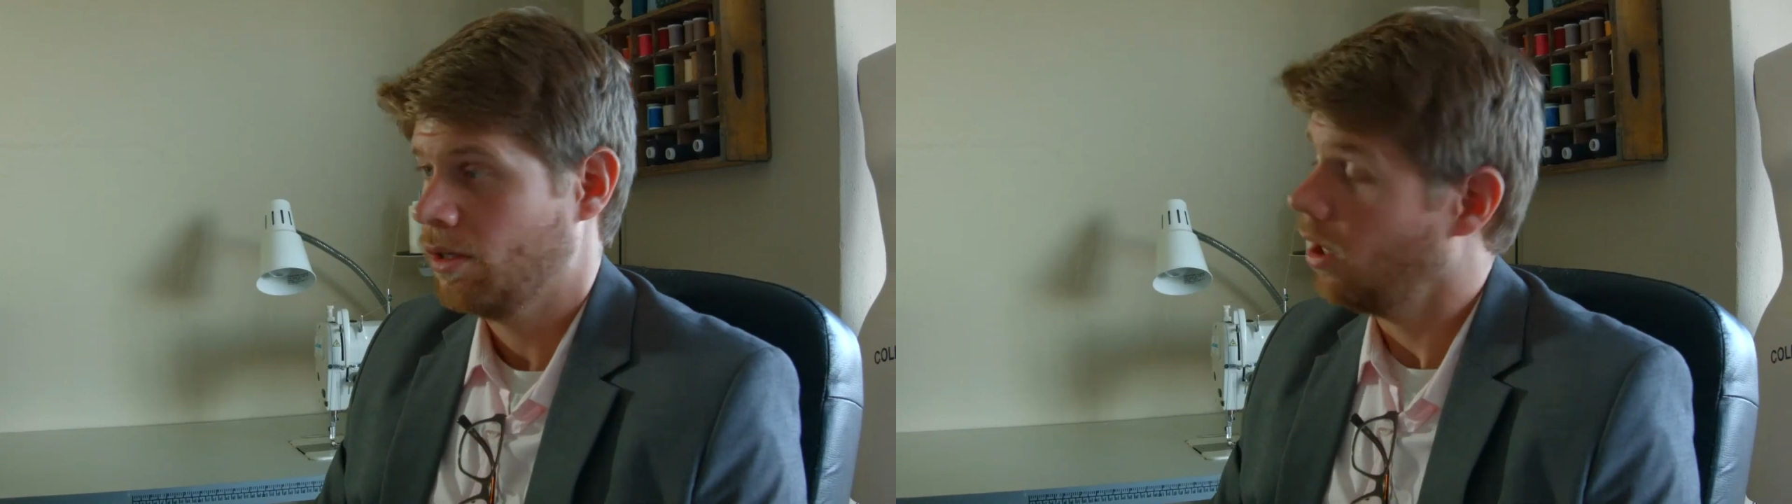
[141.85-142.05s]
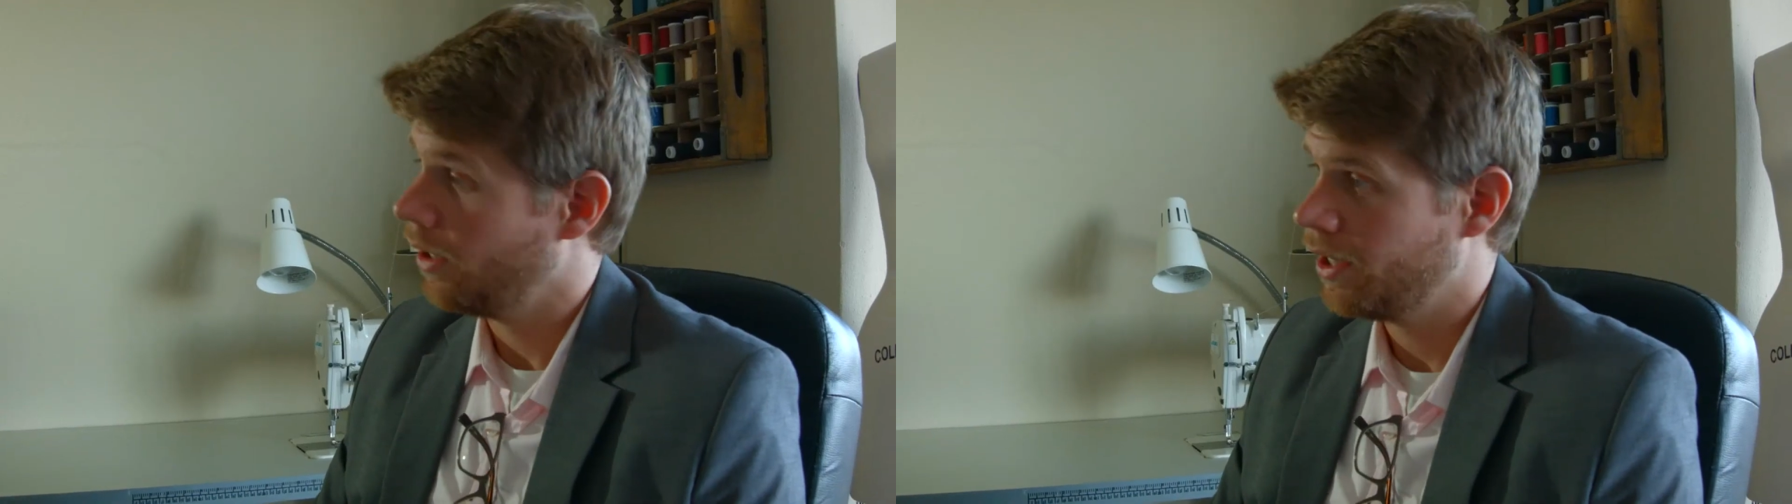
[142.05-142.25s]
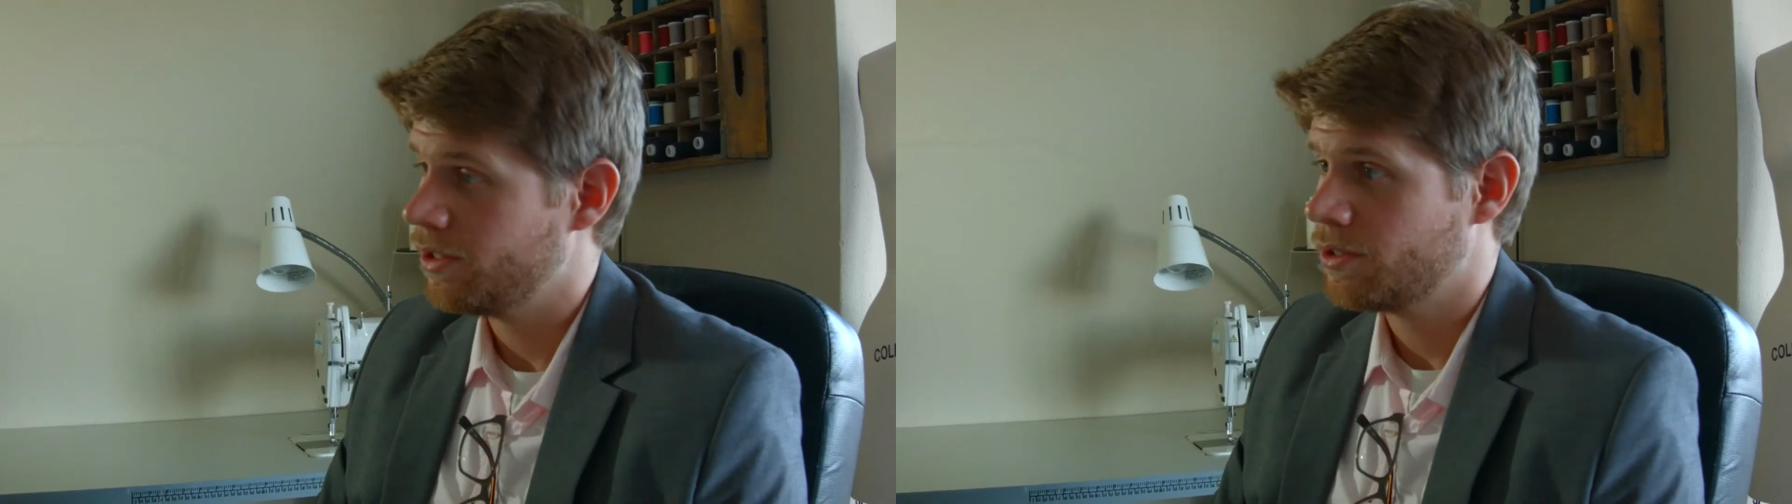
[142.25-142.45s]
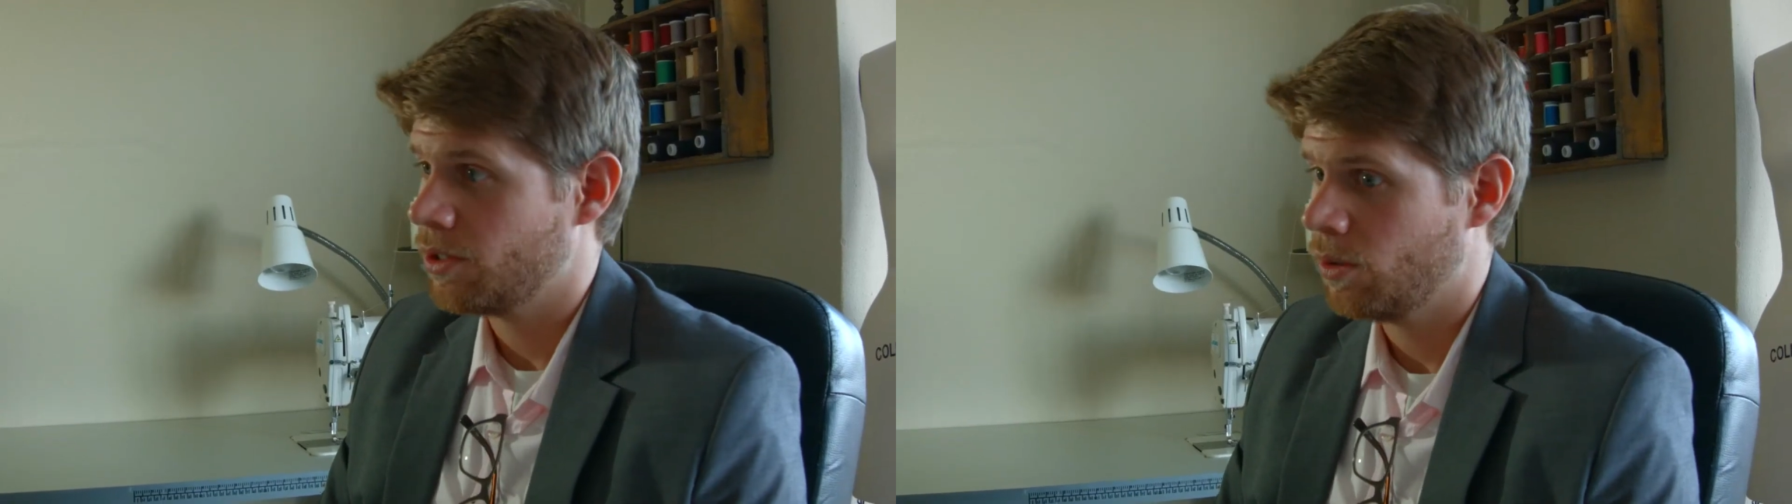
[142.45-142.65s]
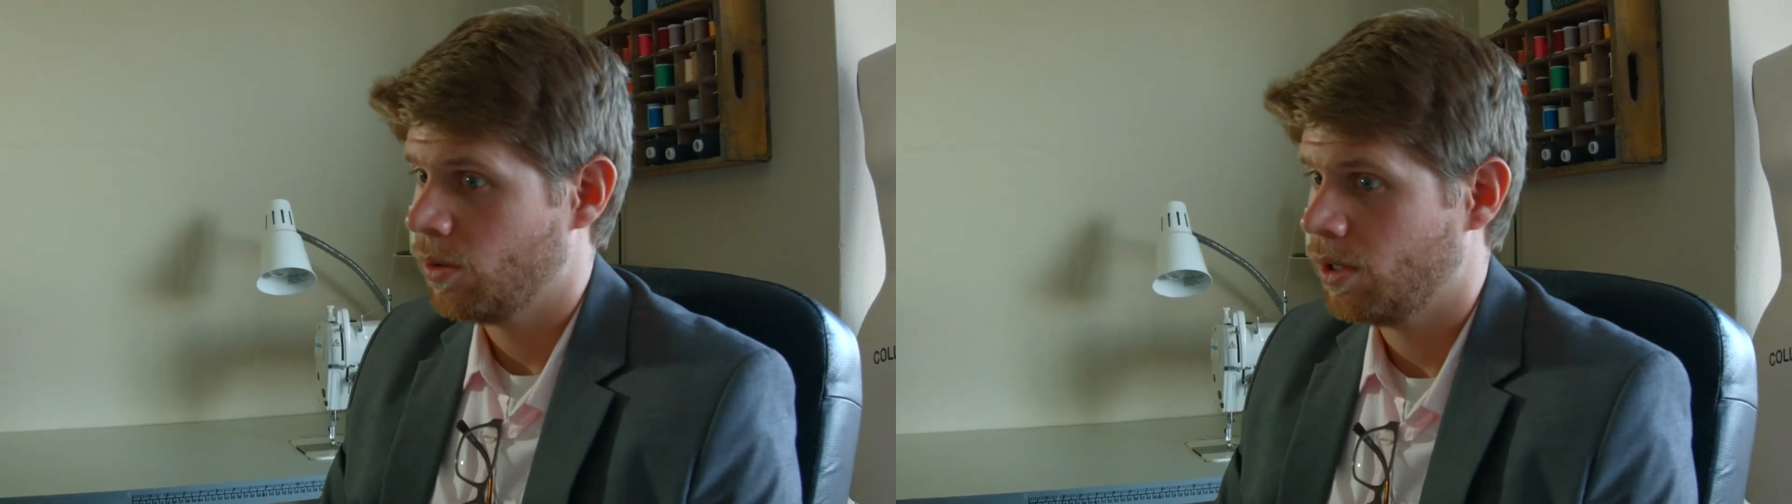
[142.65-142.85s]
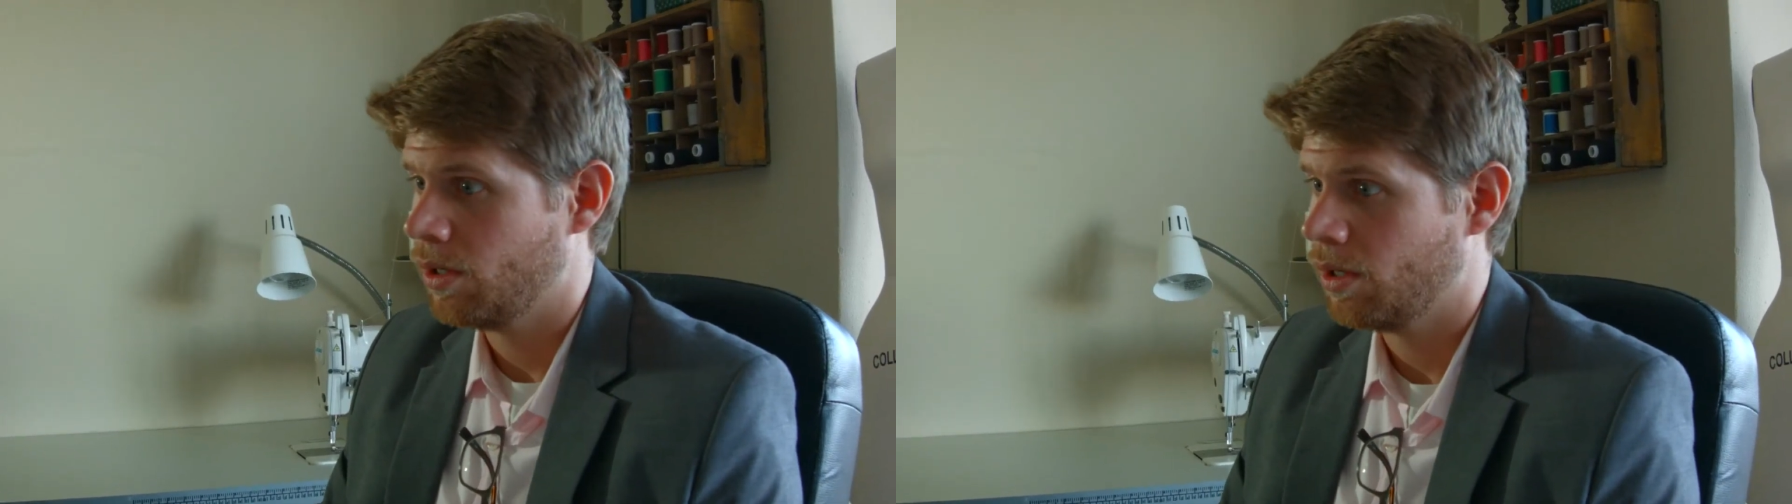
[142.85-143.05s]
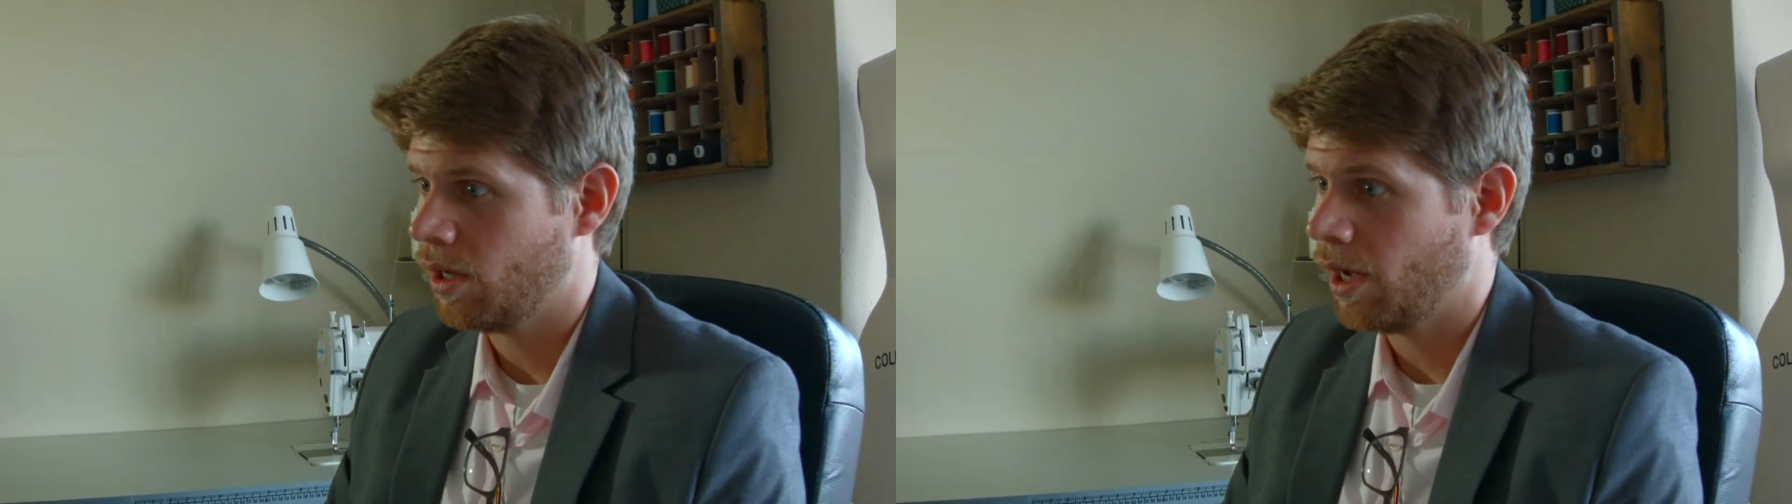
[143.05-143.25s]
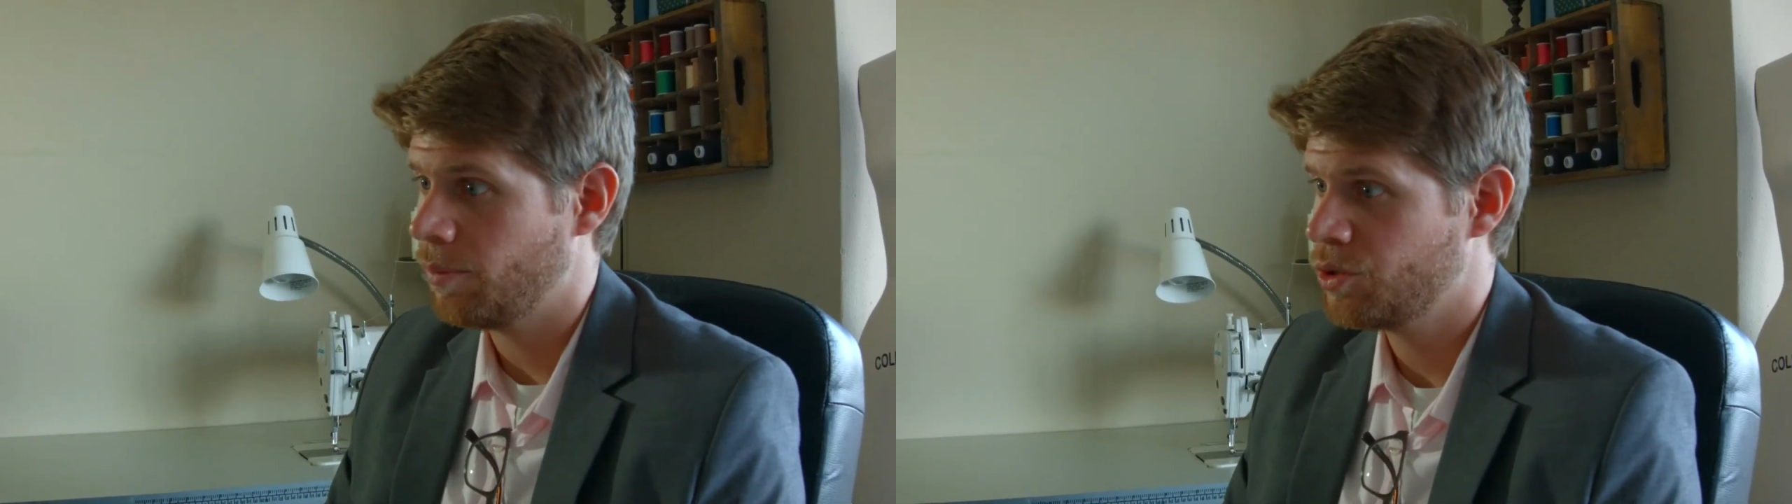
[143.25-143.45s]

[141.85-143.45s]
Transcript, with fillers: All right, so I'm